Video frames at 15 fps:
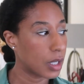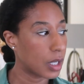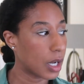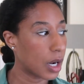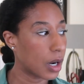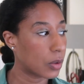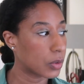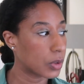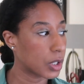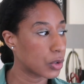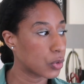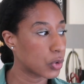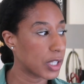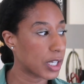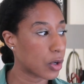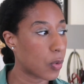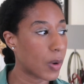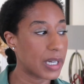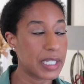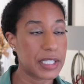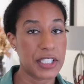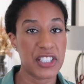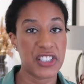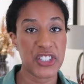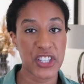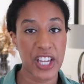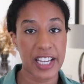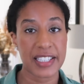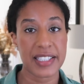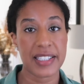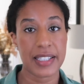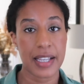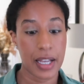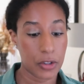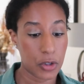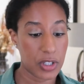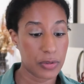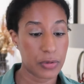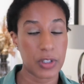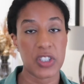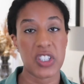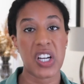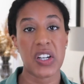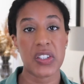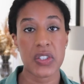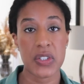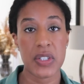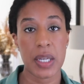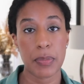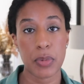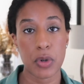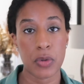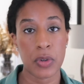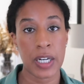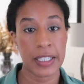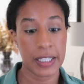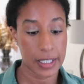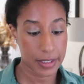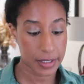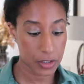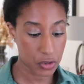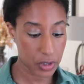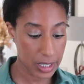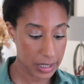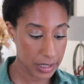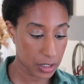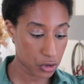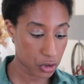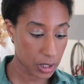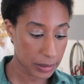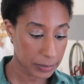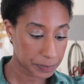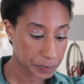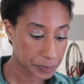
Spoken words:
how they do their quality checks, the different cuts they provide, etc., etc.